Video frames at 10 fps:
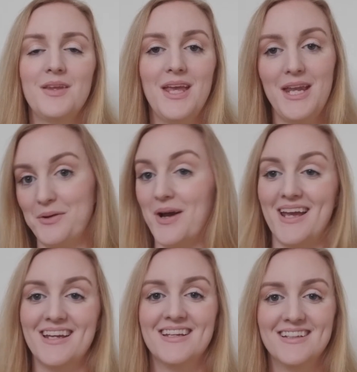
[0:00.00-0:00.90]

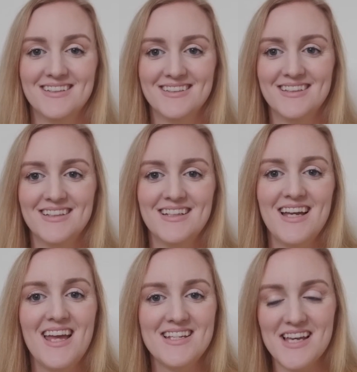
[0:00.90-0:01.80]
Anyway,
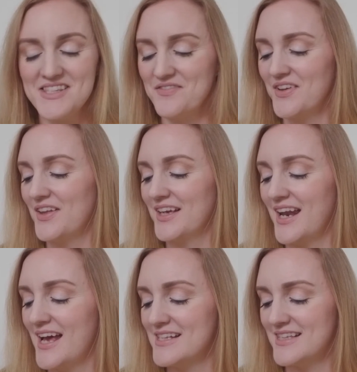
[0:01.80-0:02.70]
it doesn't feel like it
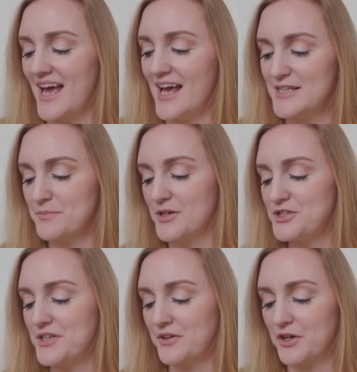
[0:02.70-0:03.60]
has as much
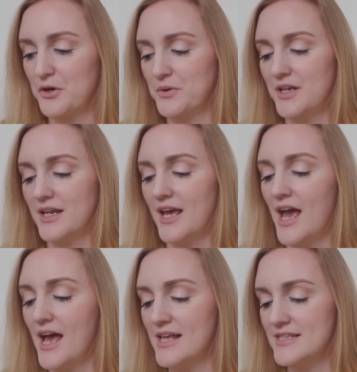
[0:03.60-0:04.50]
silicone in it
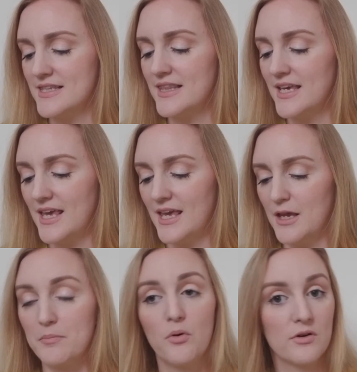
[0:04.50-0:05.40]
as the
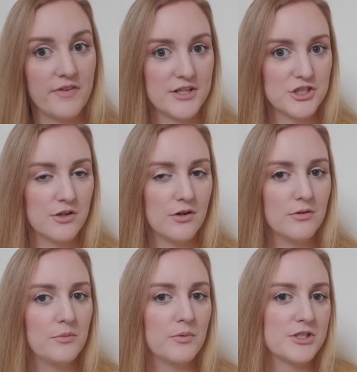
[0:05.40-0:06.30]

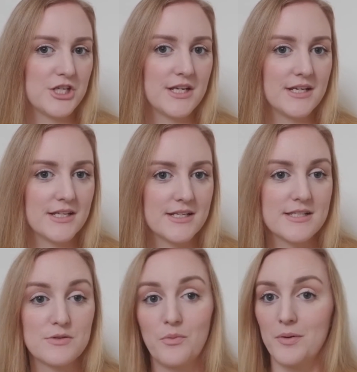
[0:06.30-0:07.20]
Professional, which
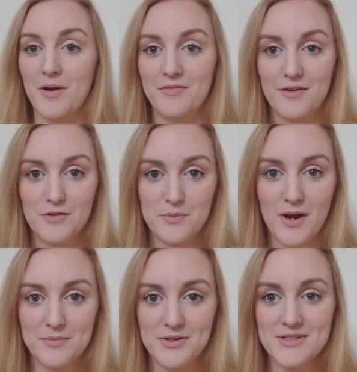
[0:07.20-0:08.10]
is one of my favorite
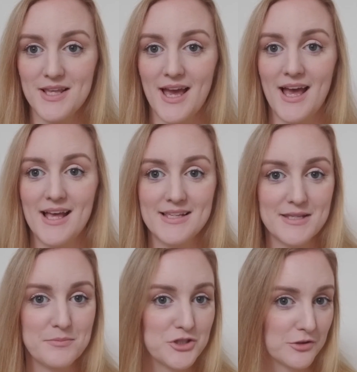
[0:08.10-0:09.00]
primers, as
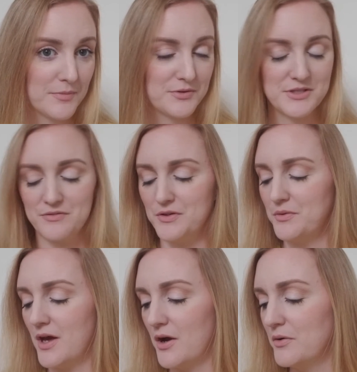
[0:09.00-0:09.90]
I'm sure most of you
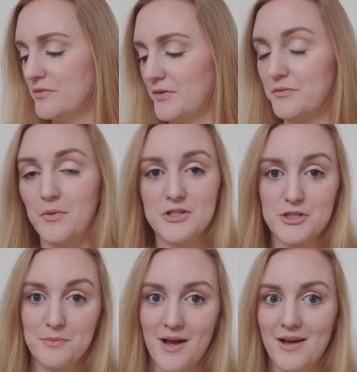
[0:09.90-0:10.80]
know if you've watched
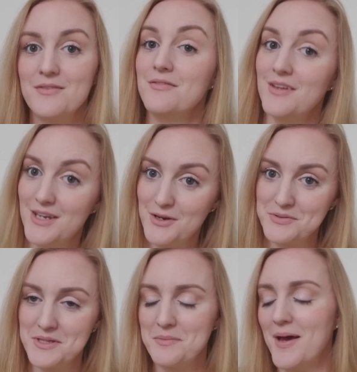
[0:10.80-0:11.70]
my
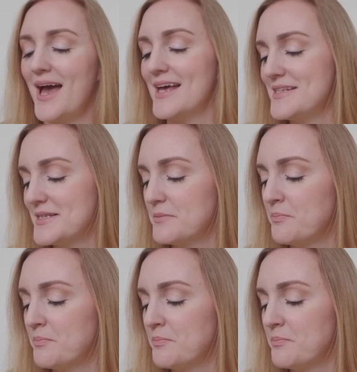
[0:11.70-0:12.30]
videos in the past.